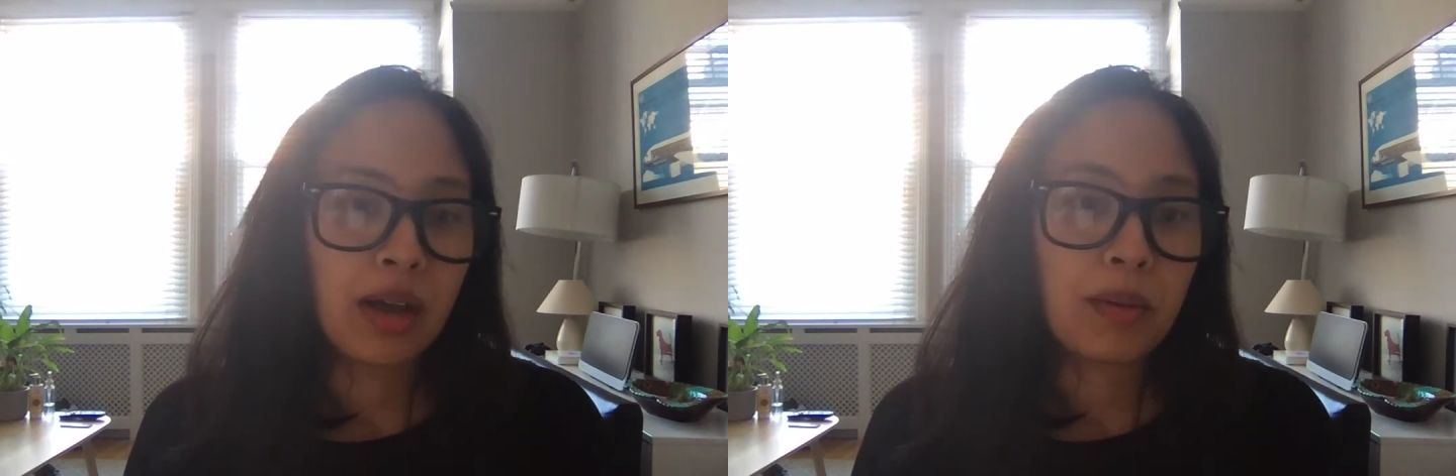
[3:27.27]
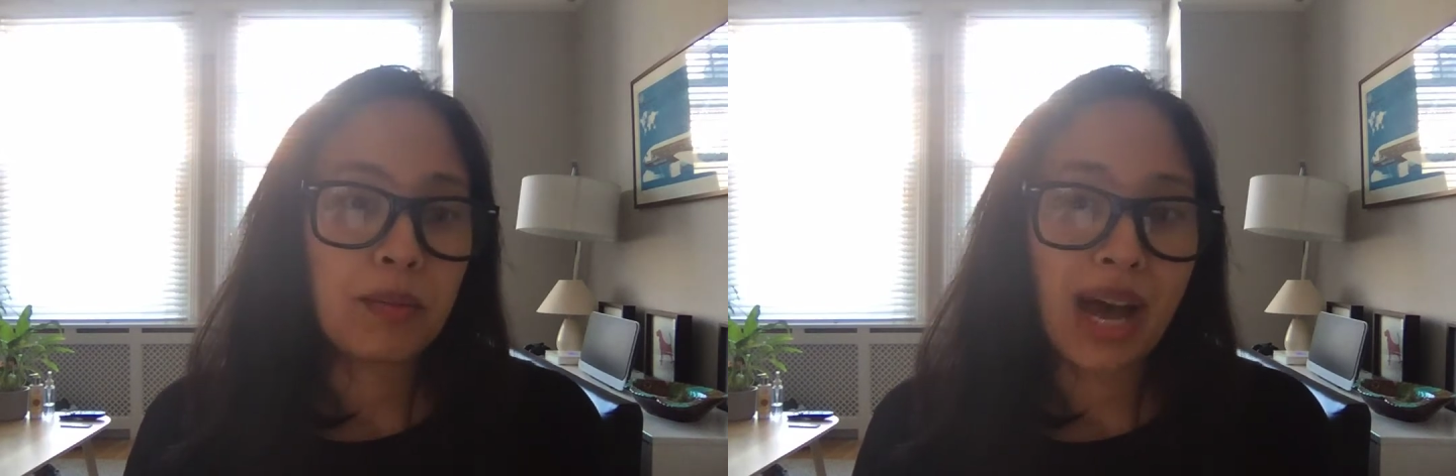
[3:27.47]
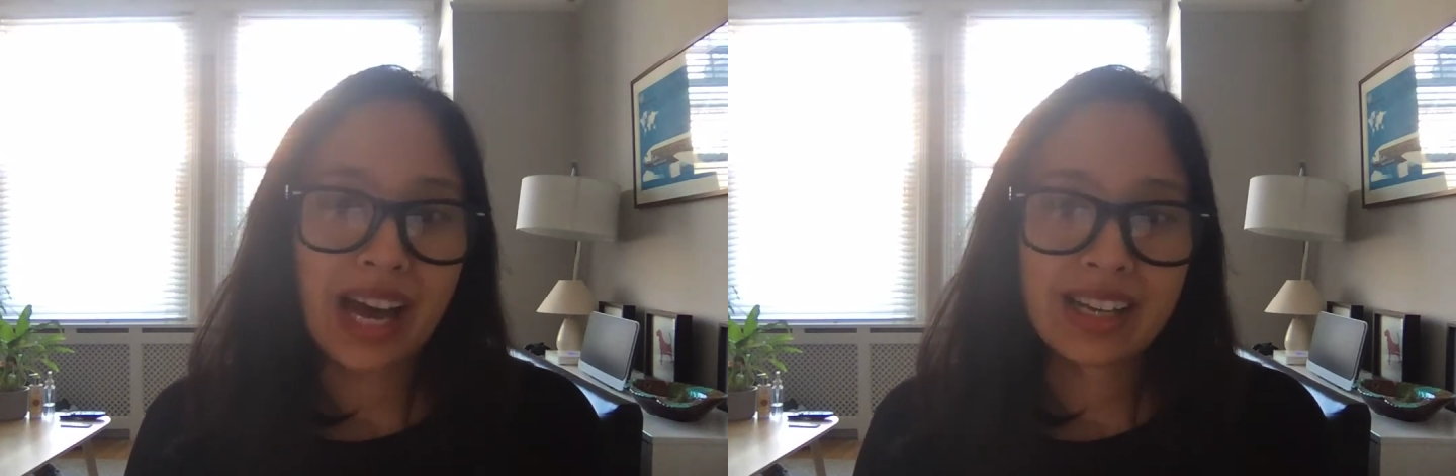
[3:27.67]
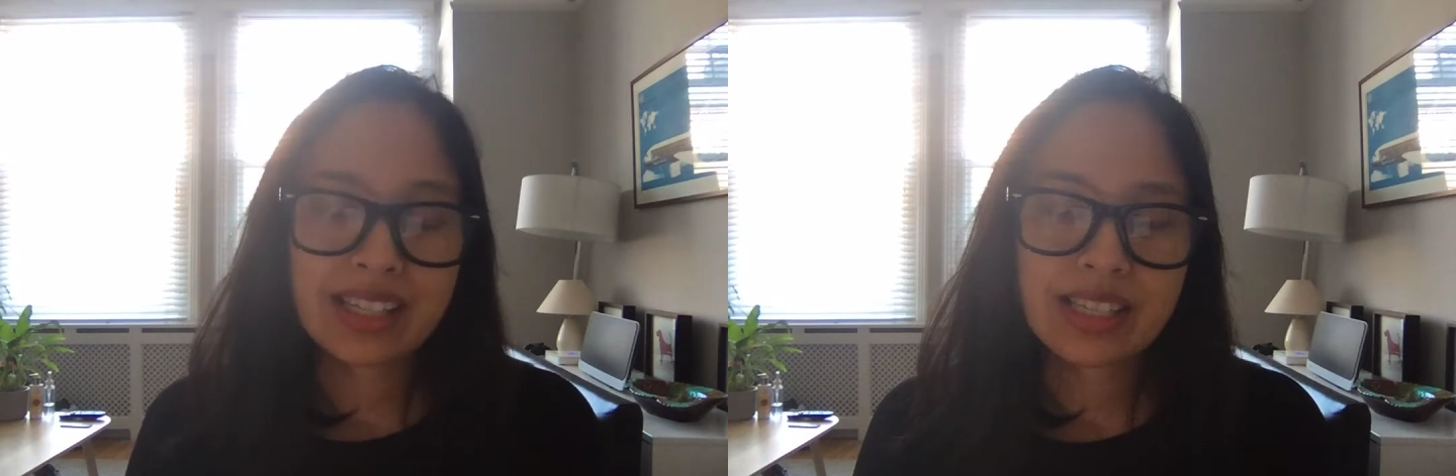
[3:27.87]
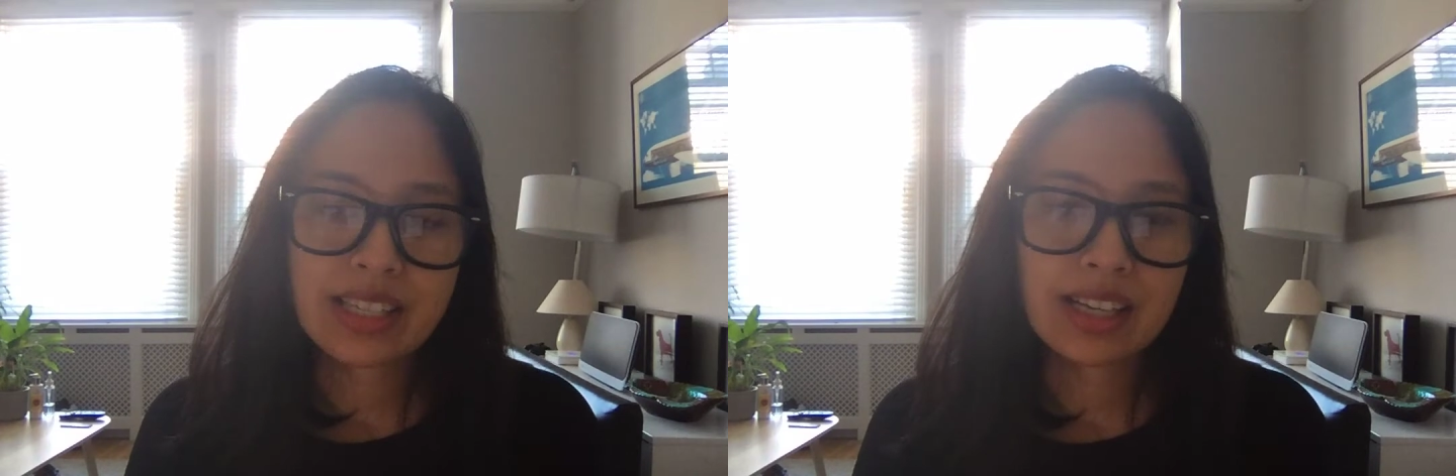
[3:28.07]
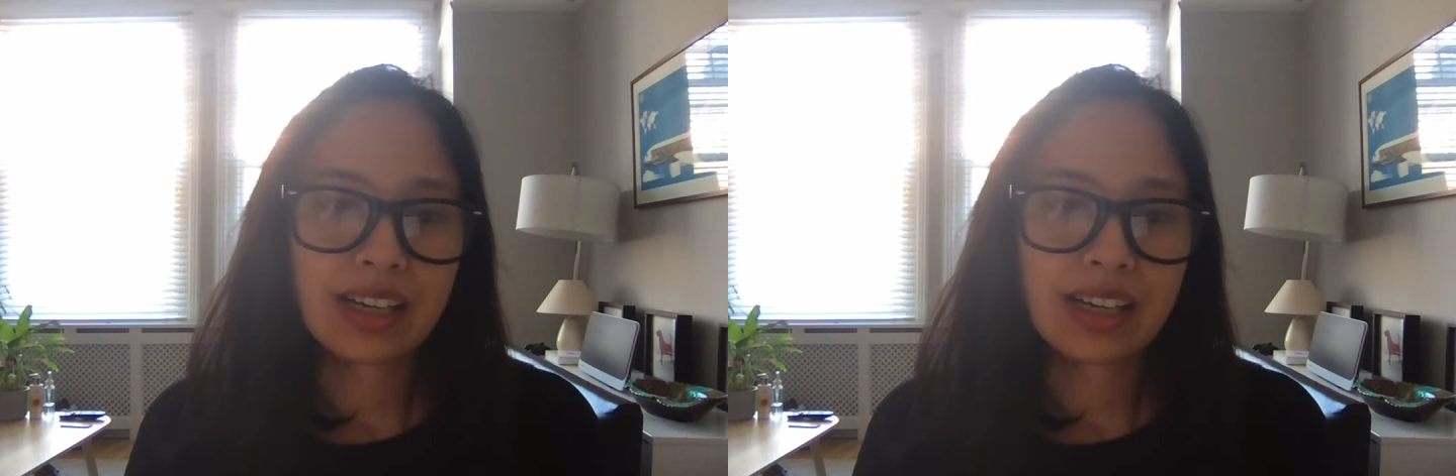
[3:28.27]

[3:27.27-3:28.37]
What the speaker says: Max,